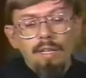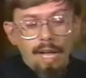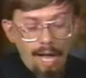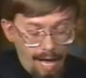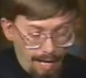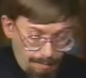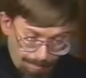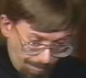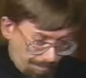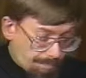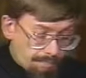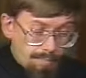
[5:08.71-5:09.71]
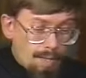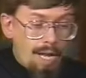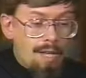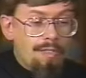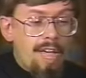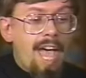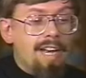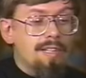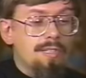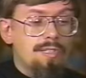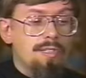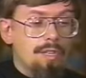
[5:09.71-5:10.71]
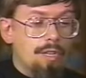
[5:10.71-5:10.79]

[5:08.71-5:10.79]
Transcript: and that is